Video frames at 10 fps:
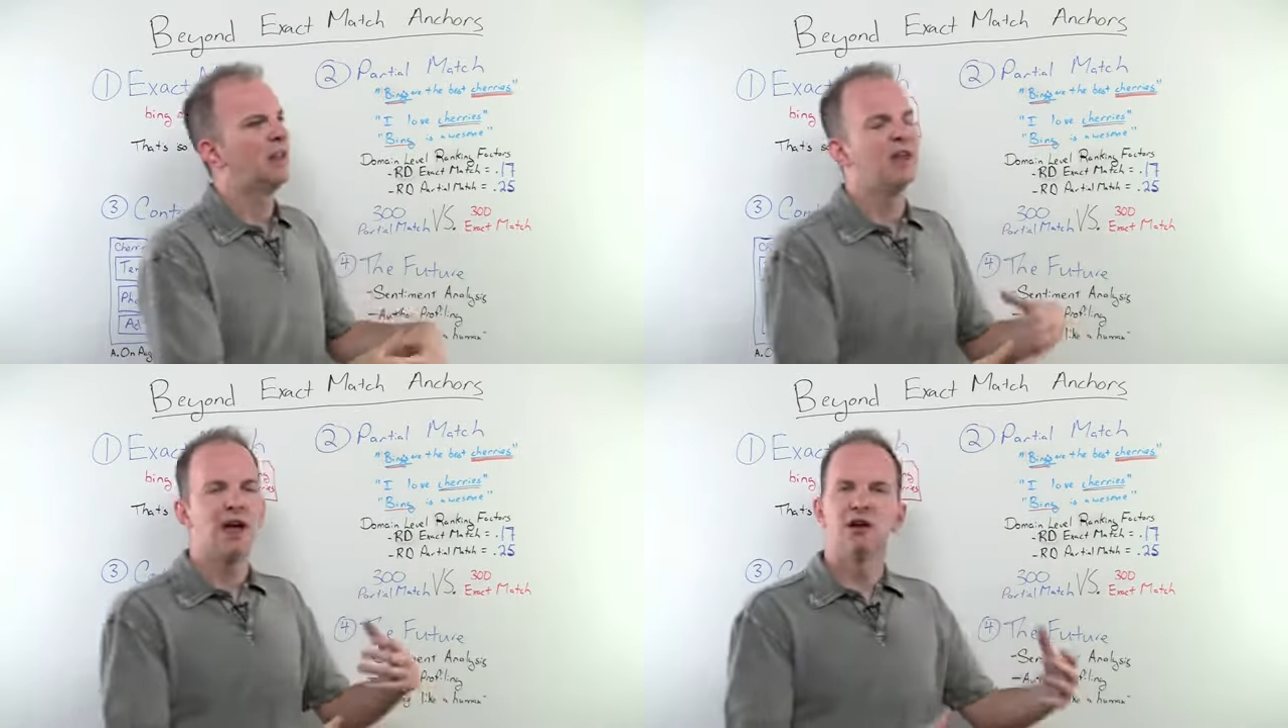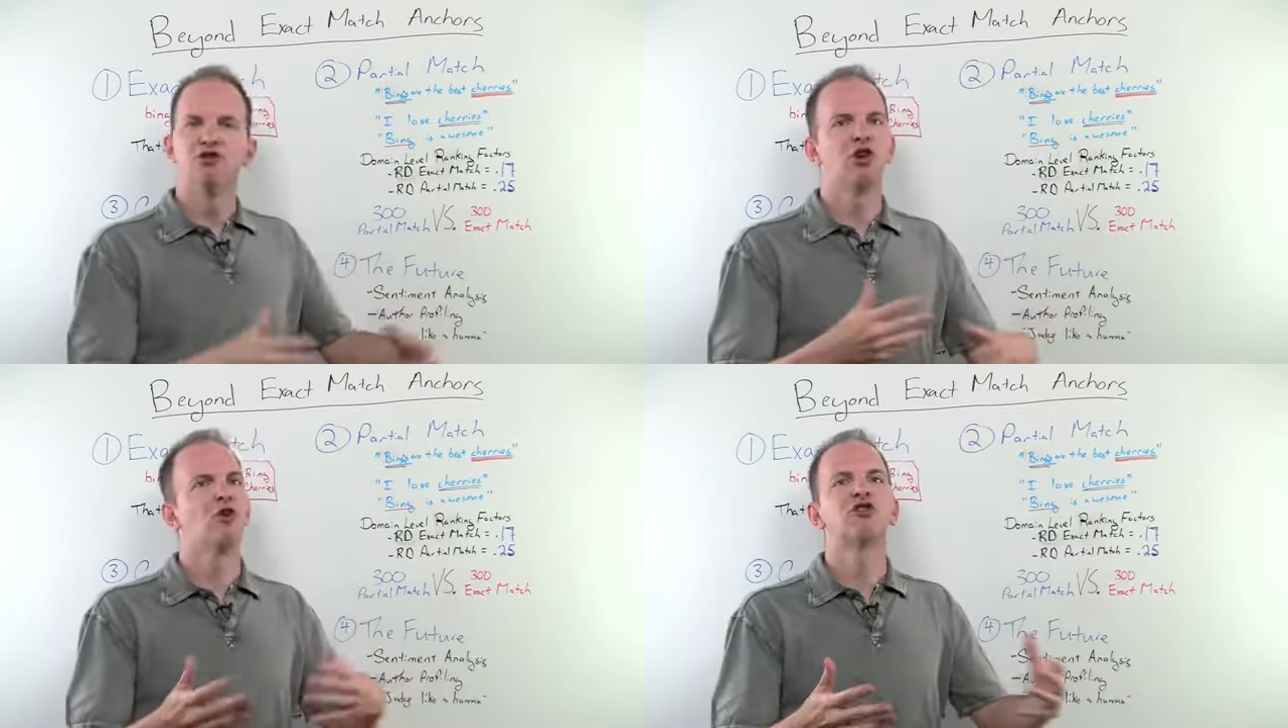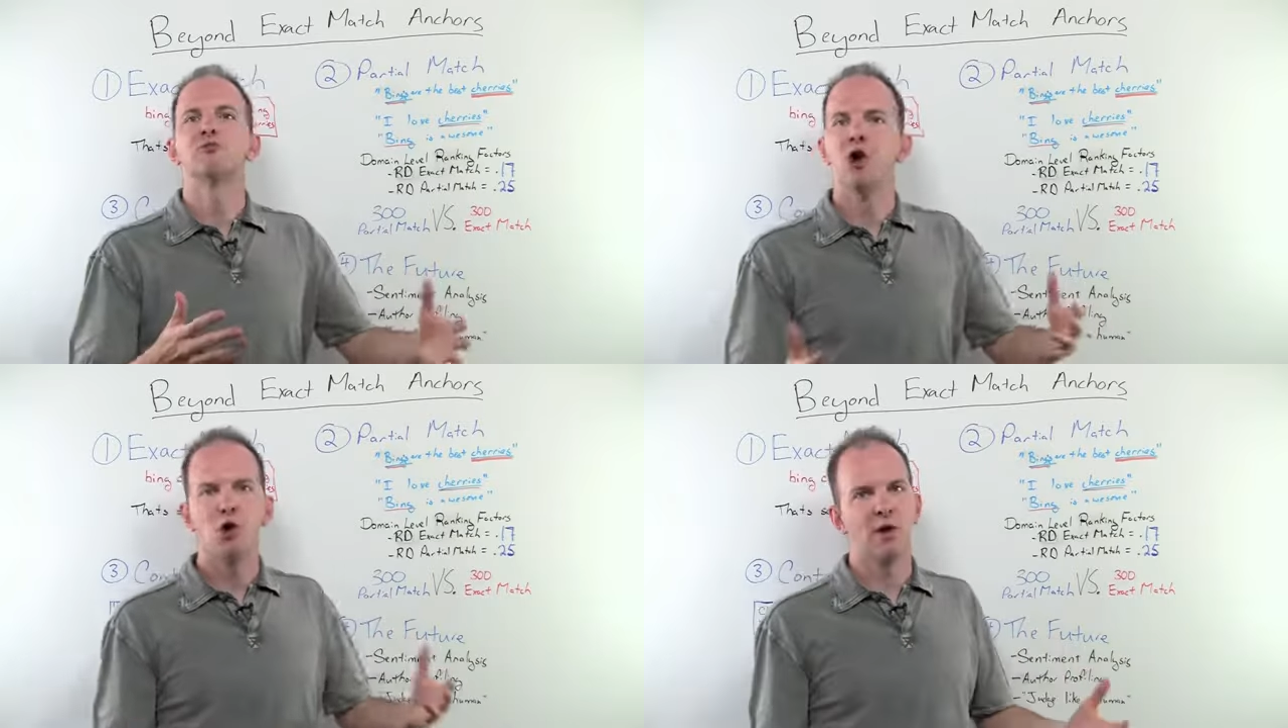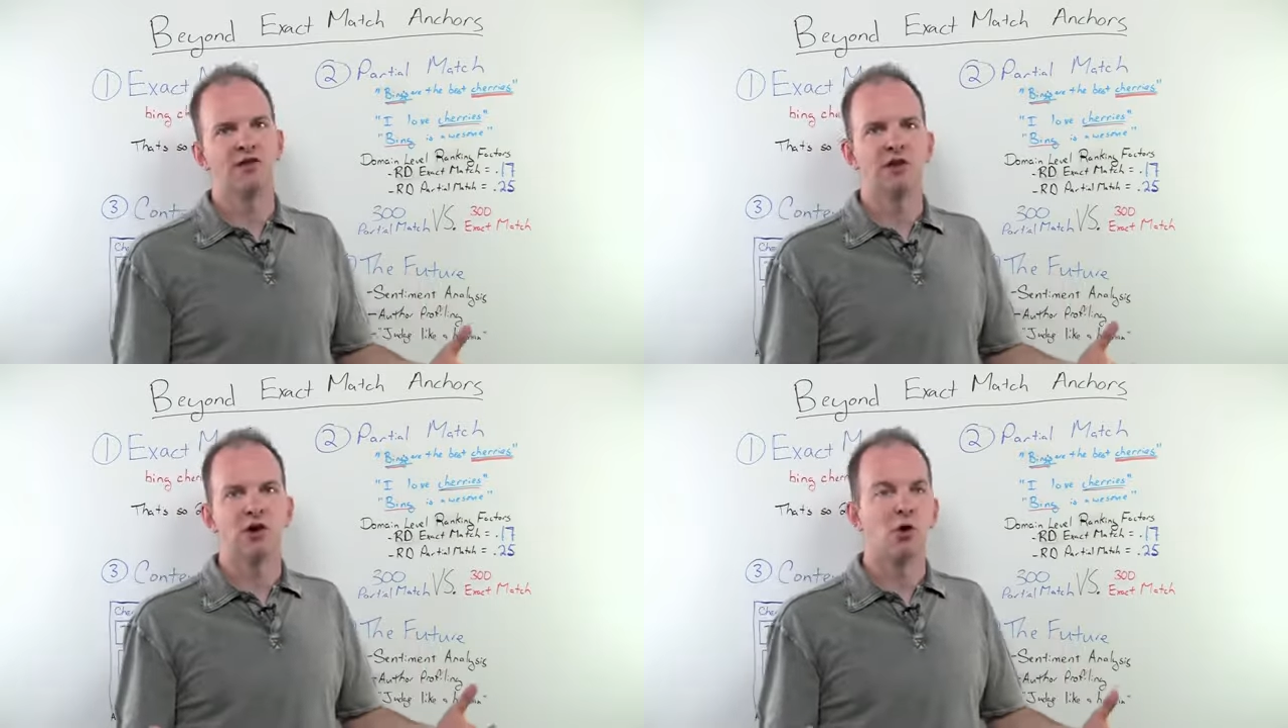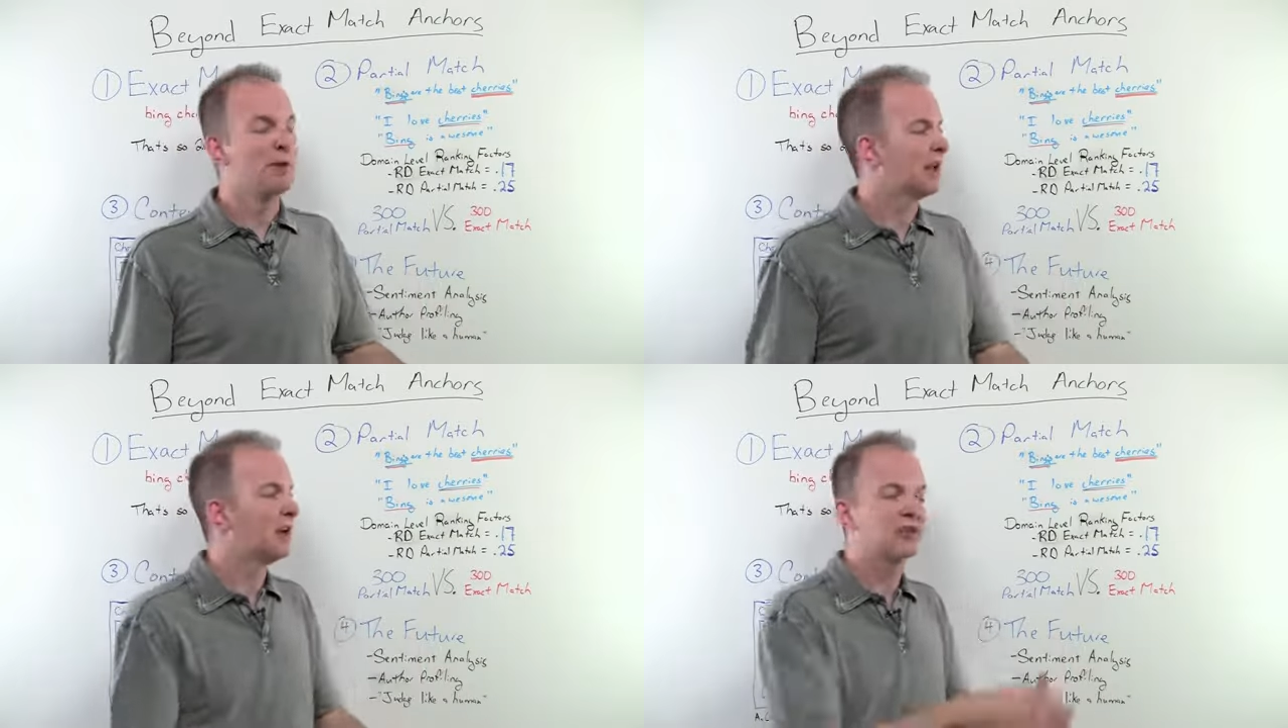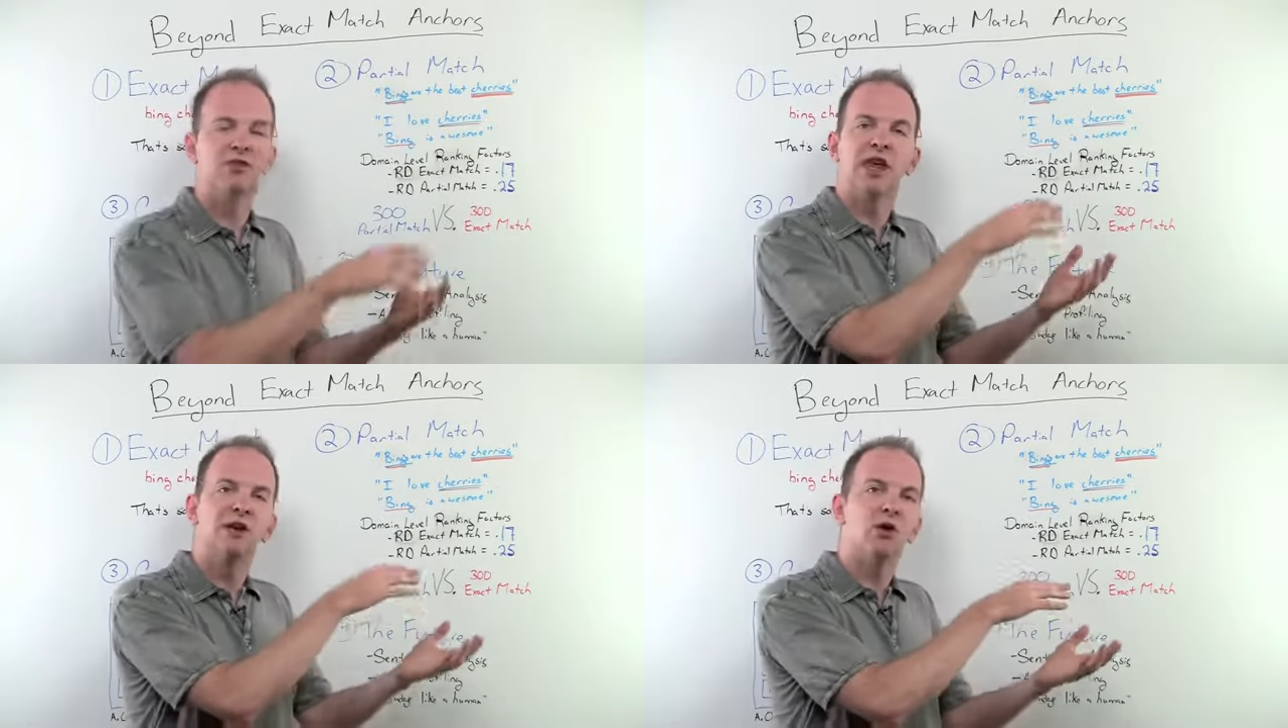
than Joe Schmo SEO because they